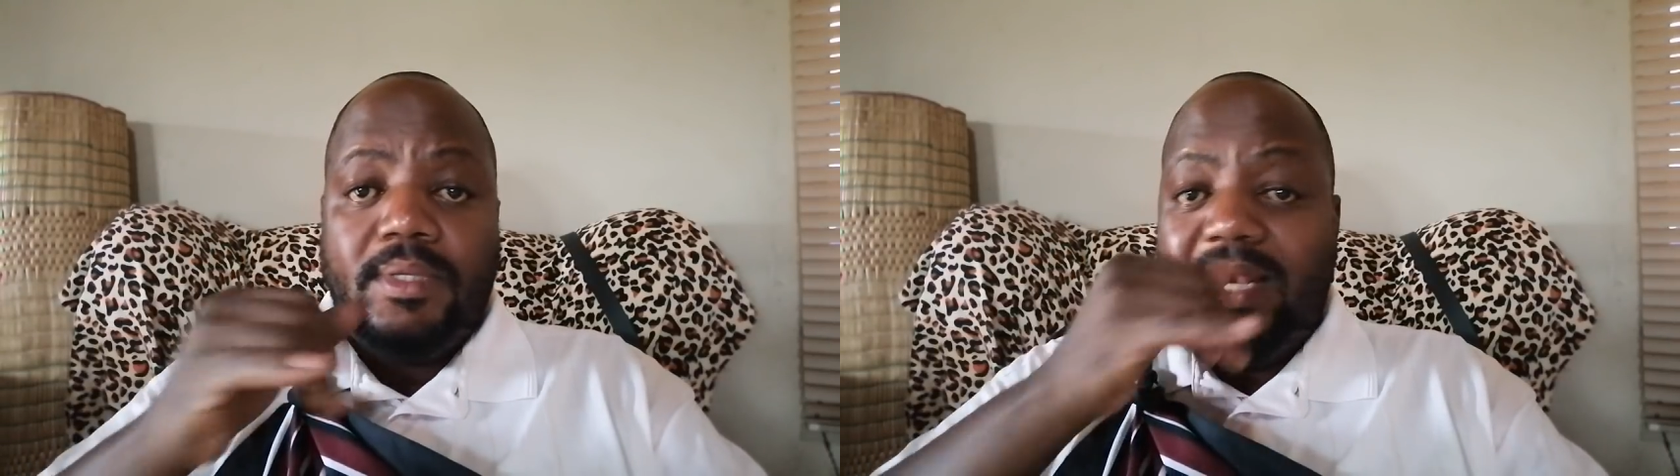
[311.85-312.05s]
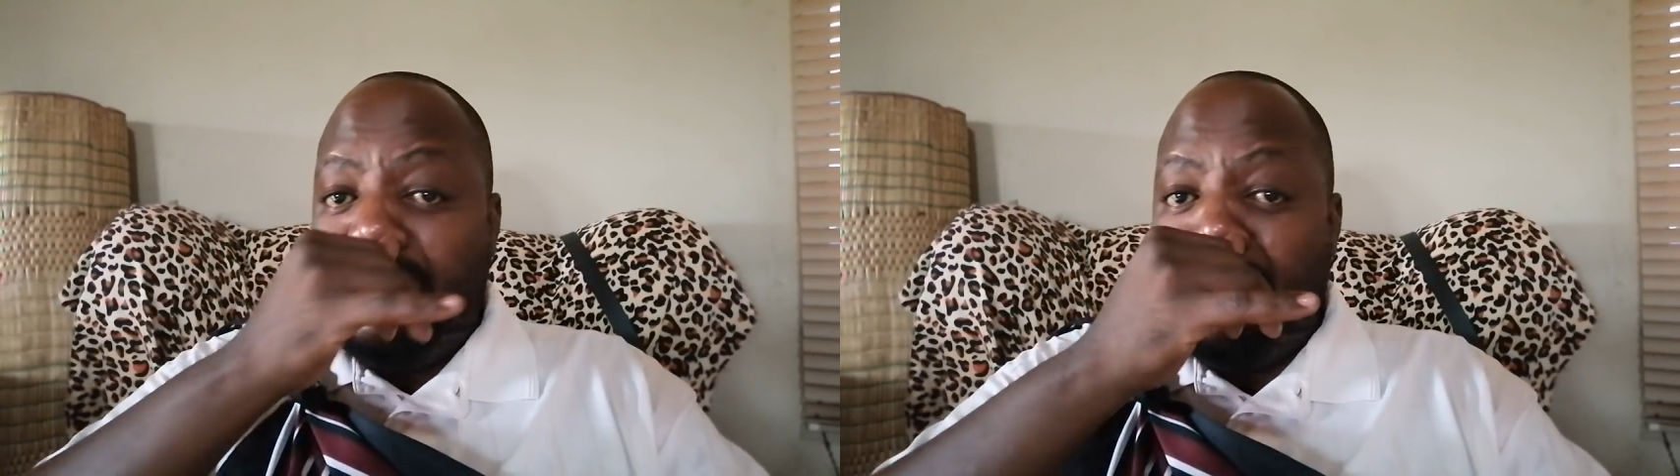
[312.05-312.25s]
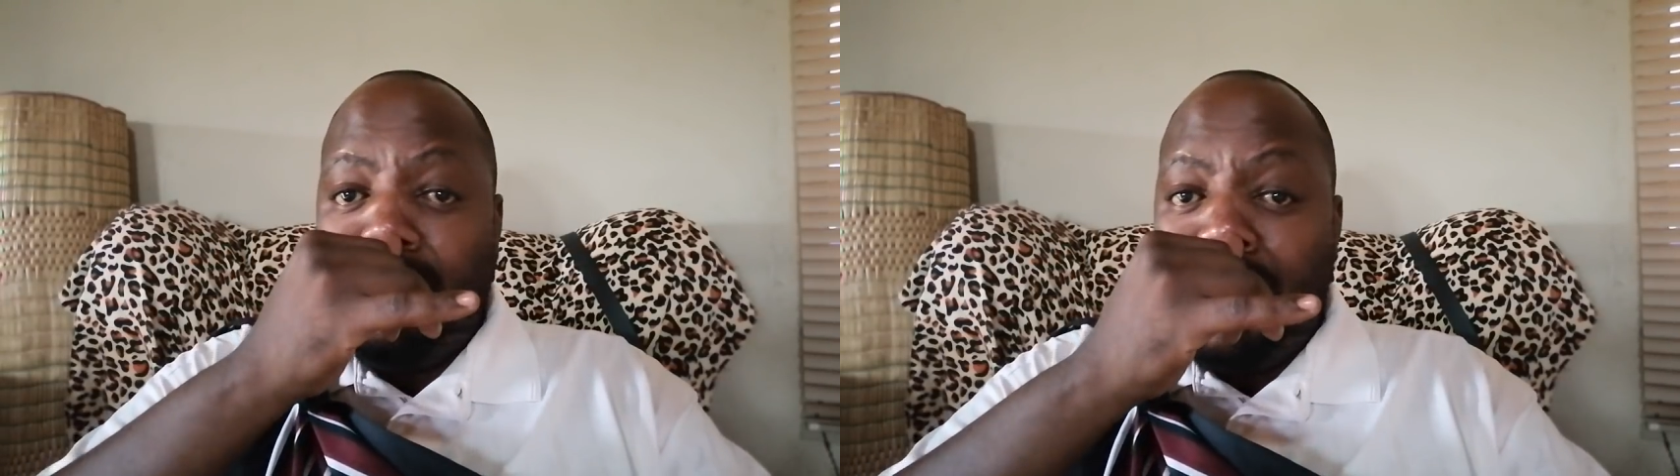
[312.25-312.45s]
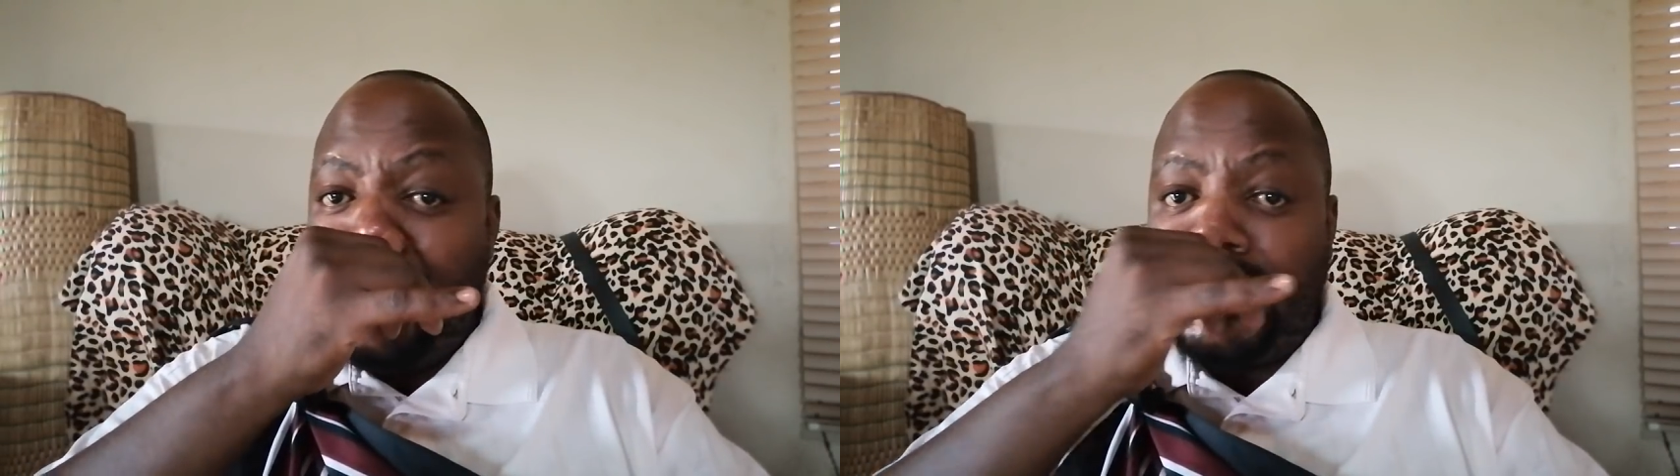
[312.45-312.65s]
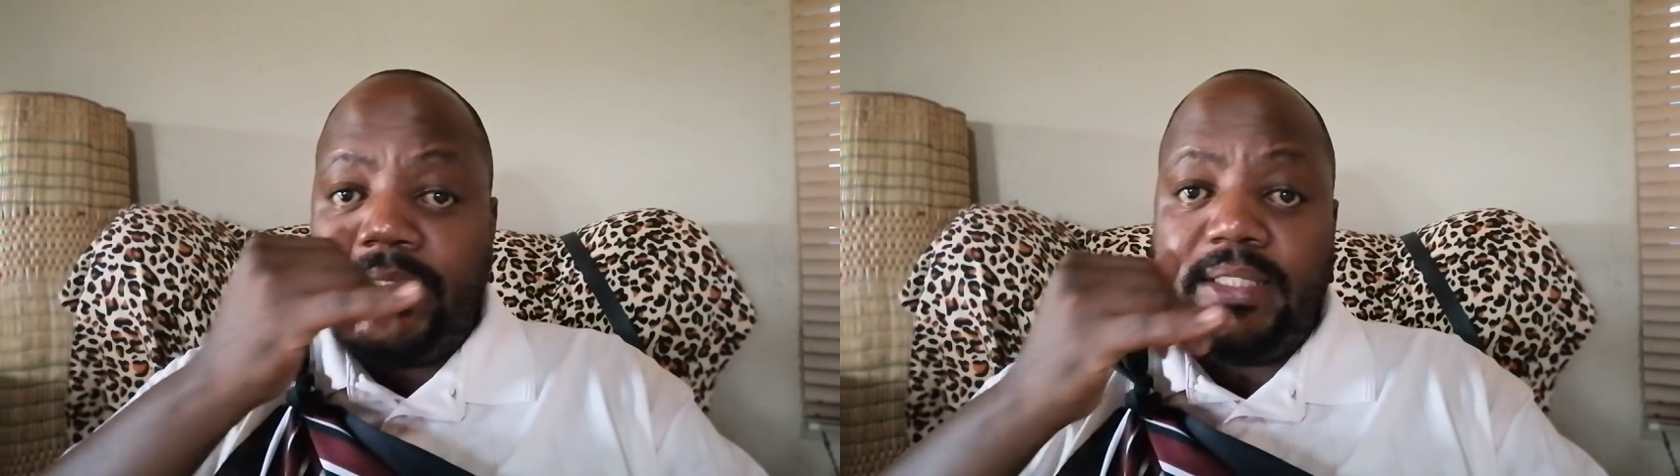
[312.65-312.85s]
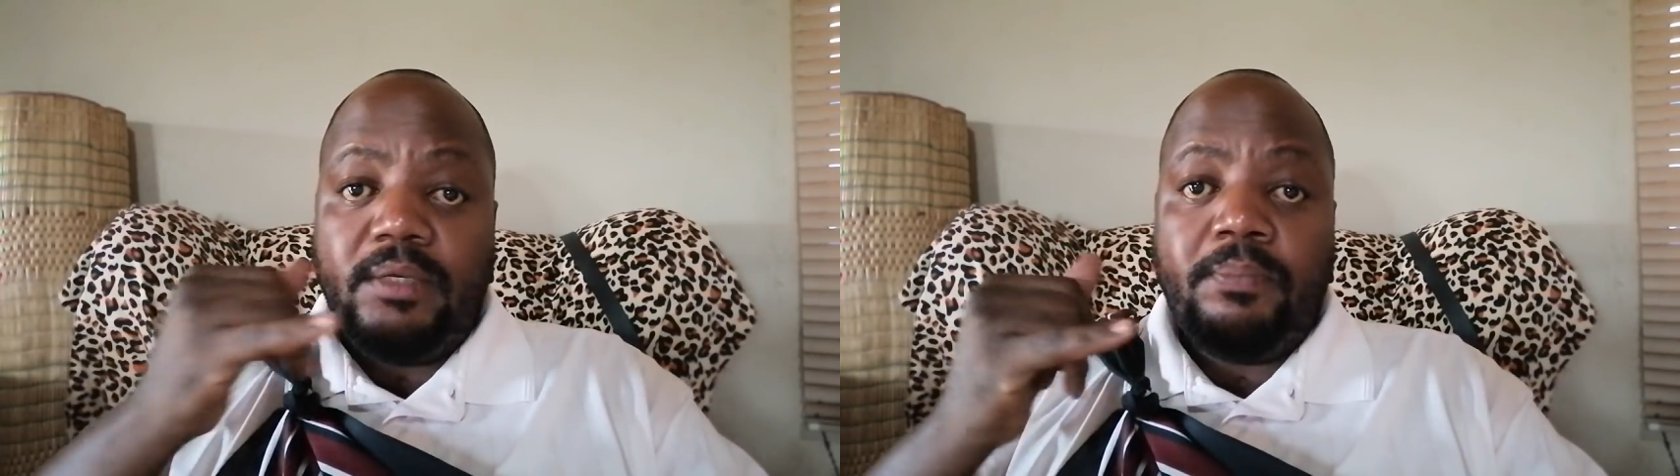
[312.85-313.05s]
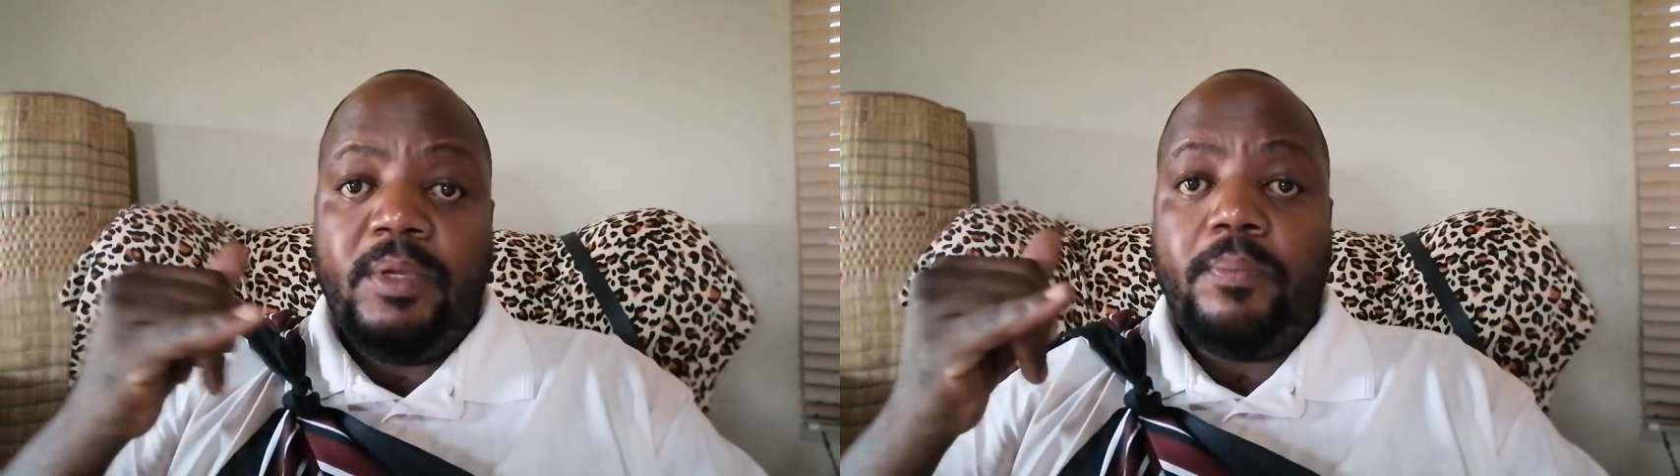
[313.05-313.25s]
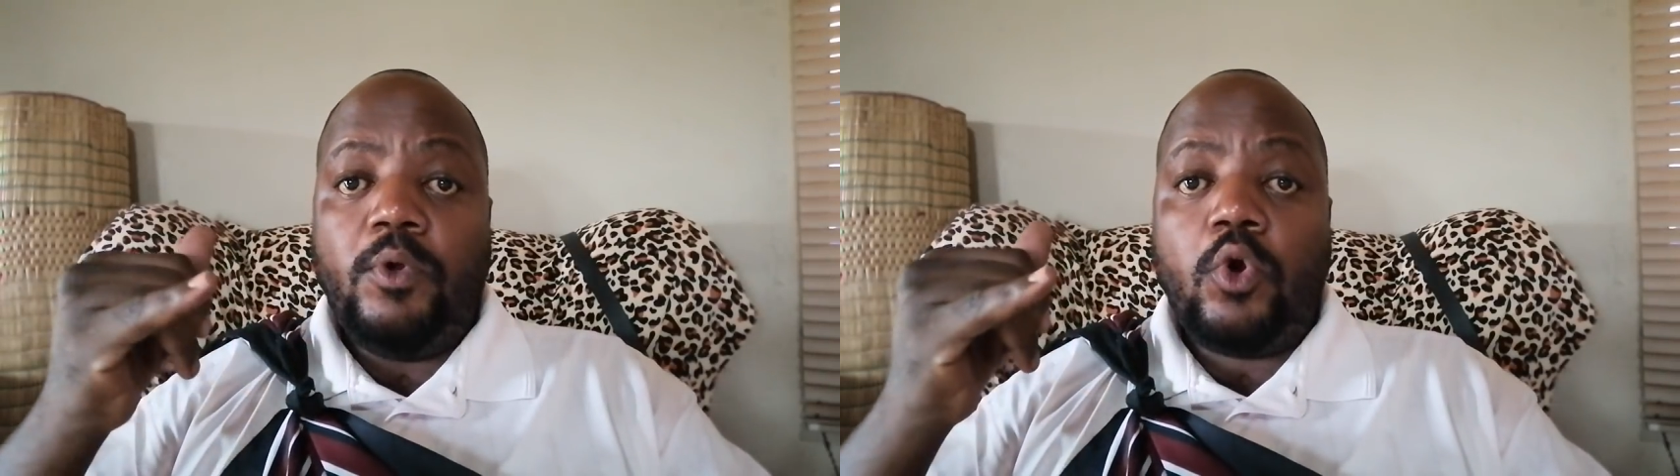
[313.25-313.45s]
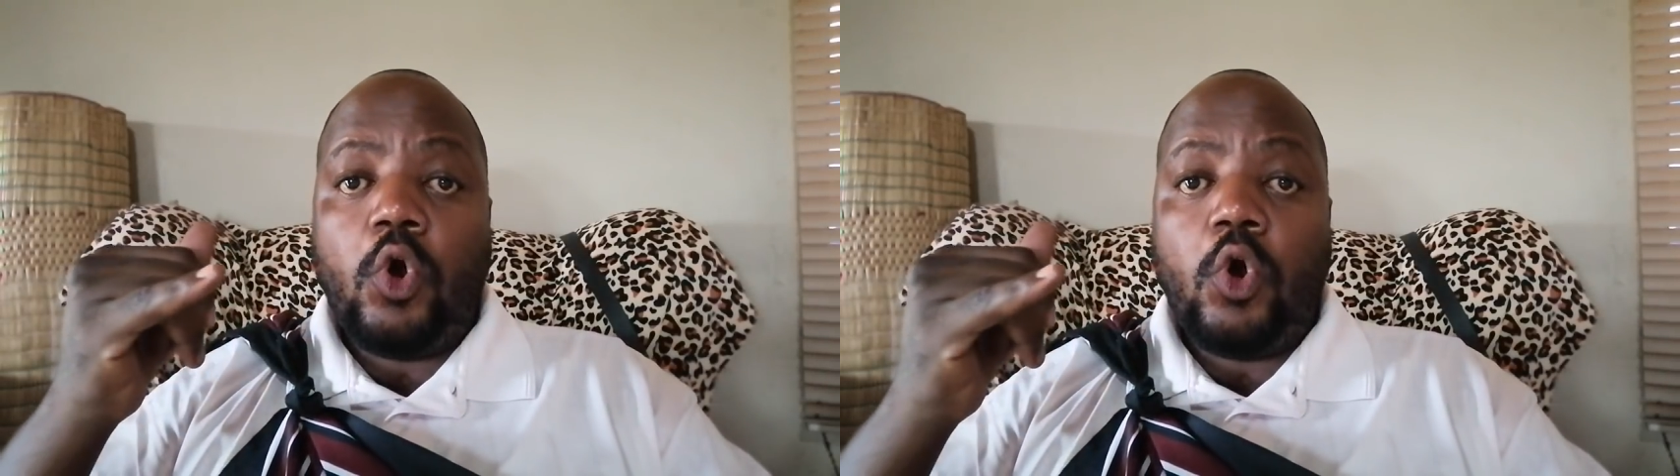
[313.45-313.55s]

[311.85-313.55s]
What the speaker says: Number one reason people